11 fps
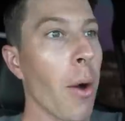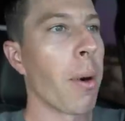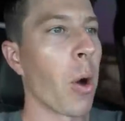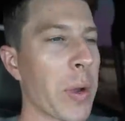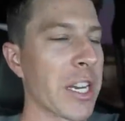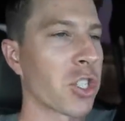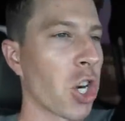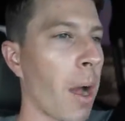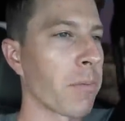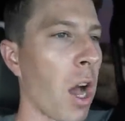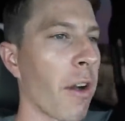But we just
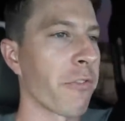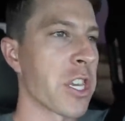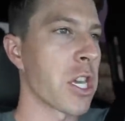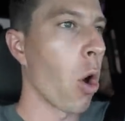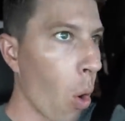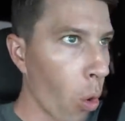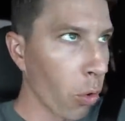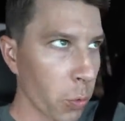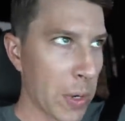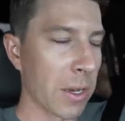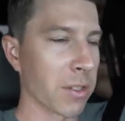dropped off the
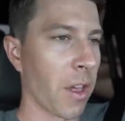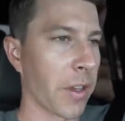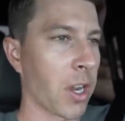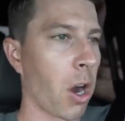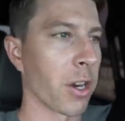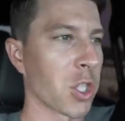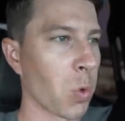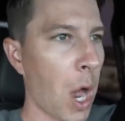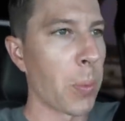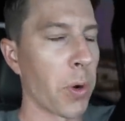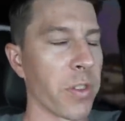old wheels on the car to
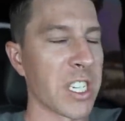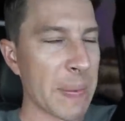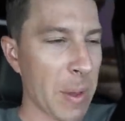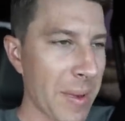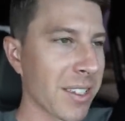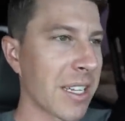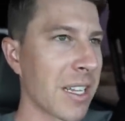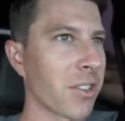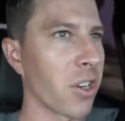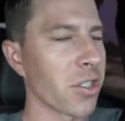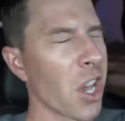swap over the TBMS
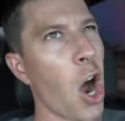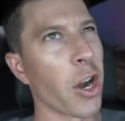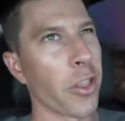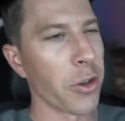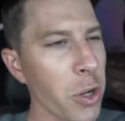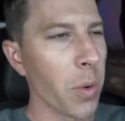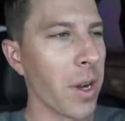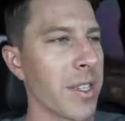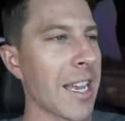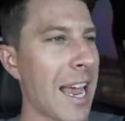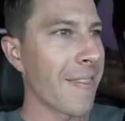sensors onto the new
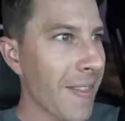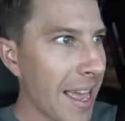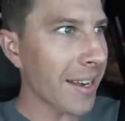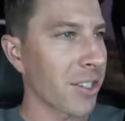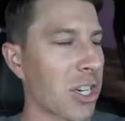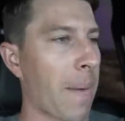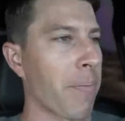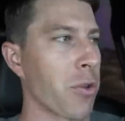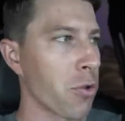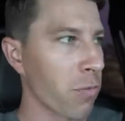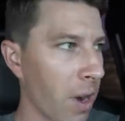ones and then strap
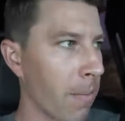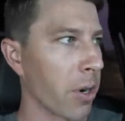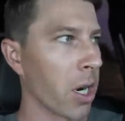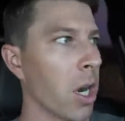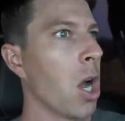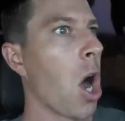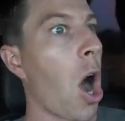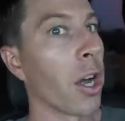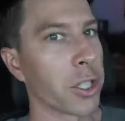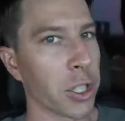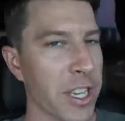the new rubber
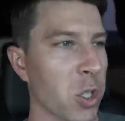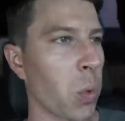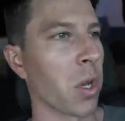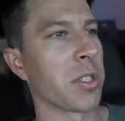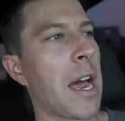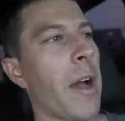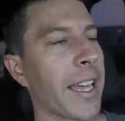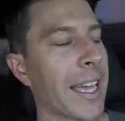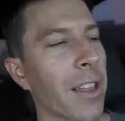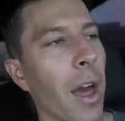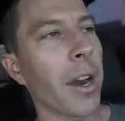onto these wheels. Now, I
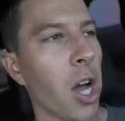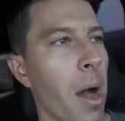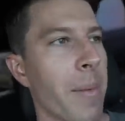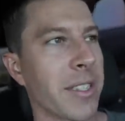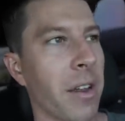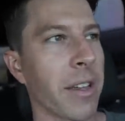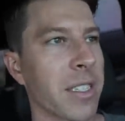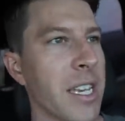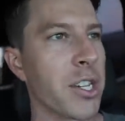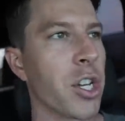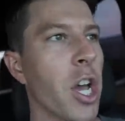get a lot of comments that I like to
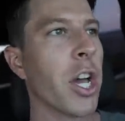teach.